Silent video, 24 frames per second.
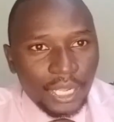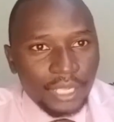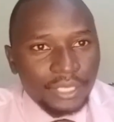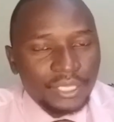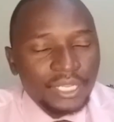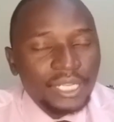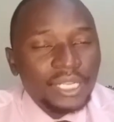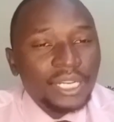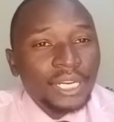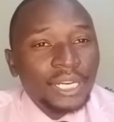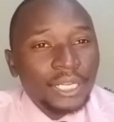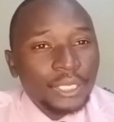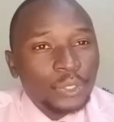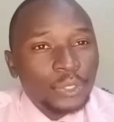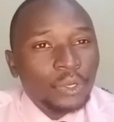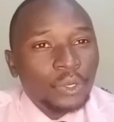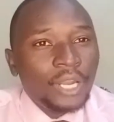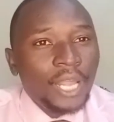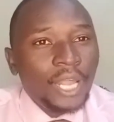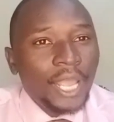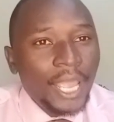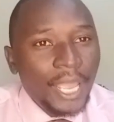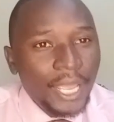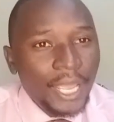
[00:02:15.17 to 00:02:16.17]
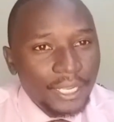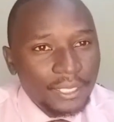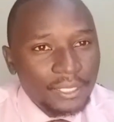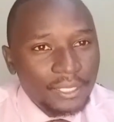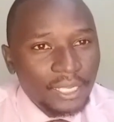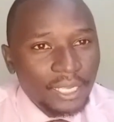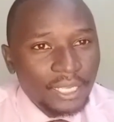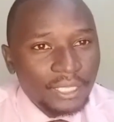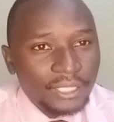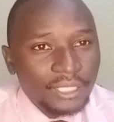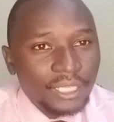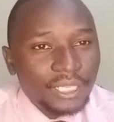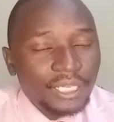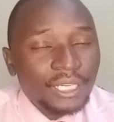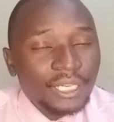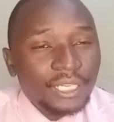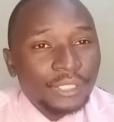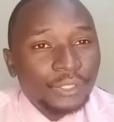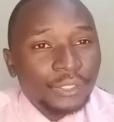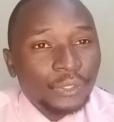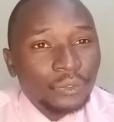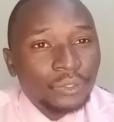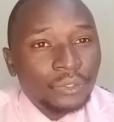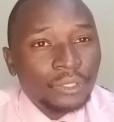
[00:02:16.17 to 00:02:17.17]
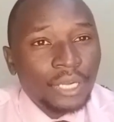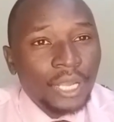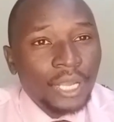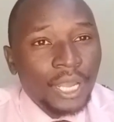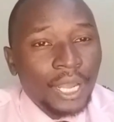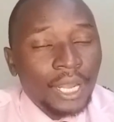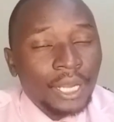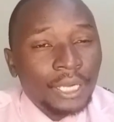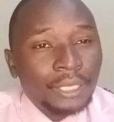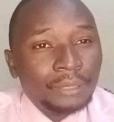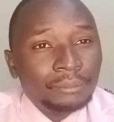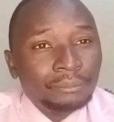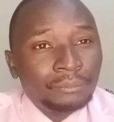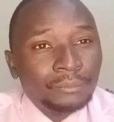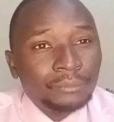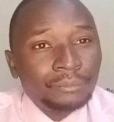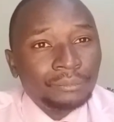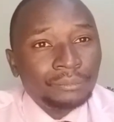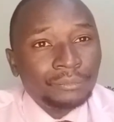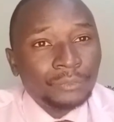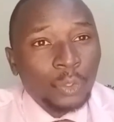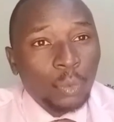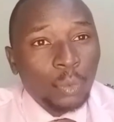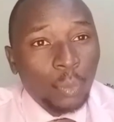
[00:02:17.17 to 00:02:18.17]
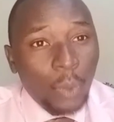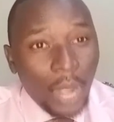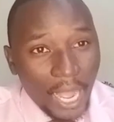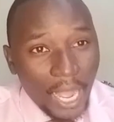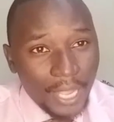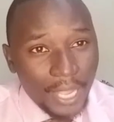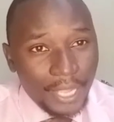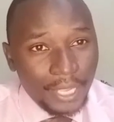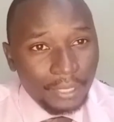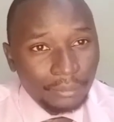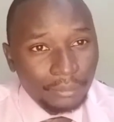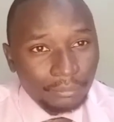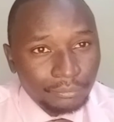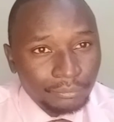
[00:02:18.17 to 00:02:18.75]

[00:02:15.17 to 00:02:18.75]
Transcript: Generation X and Generation um, Y,